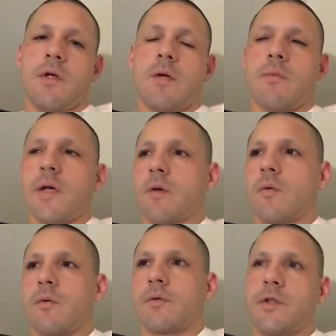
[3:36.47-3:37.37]
I'm like,
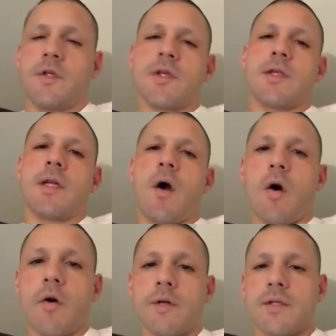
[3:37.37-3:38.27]
well, you just need
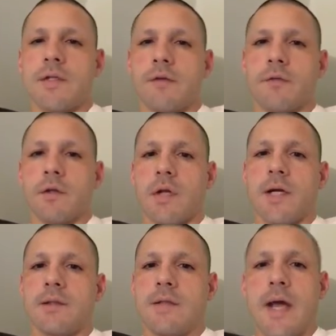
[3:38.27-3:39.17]
all these different
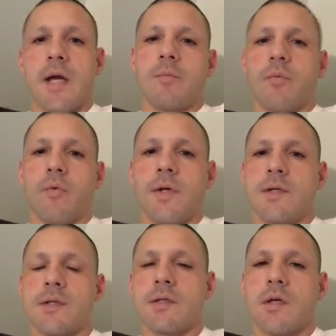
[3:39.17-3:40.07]
like data
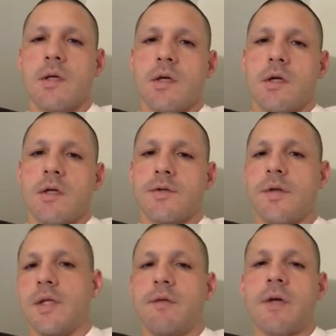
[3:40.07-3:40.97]
points so
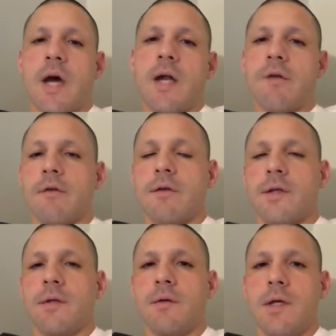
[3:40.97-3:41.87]
that you got
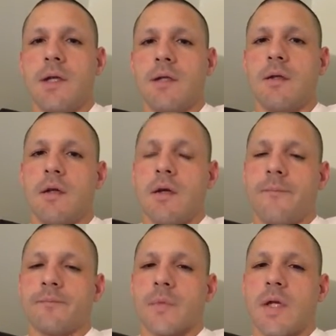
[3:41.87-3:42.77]
everything you need
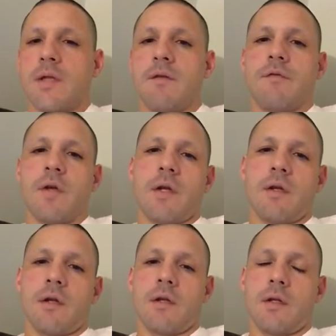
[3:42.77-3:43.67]
in the
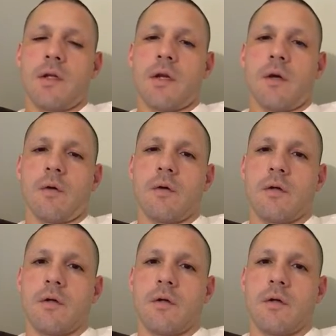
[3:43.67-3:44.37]
event that, you